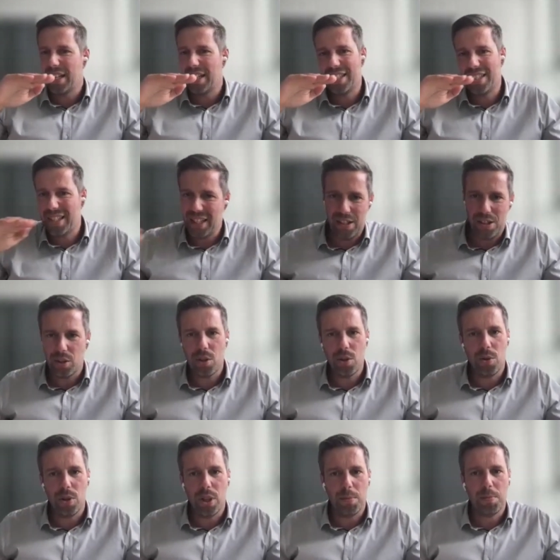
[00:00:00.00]
It did not
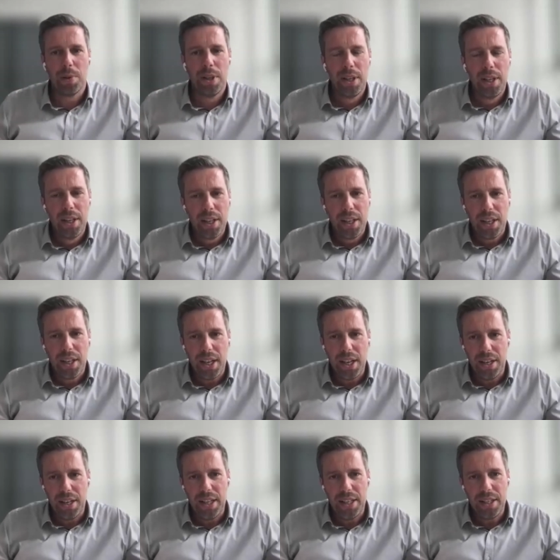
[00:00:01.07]
go up
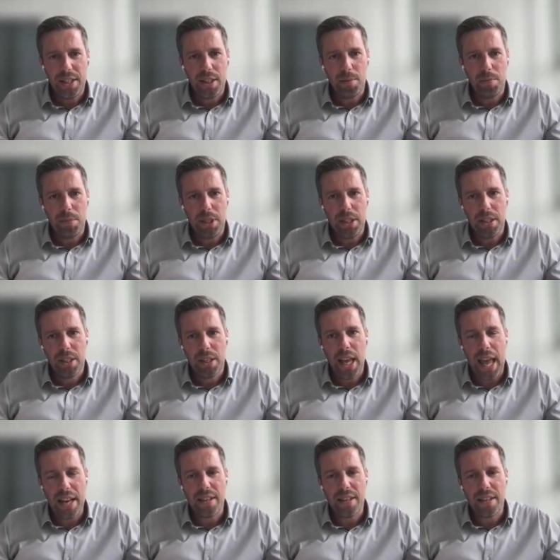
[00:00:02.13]
in a antihistamine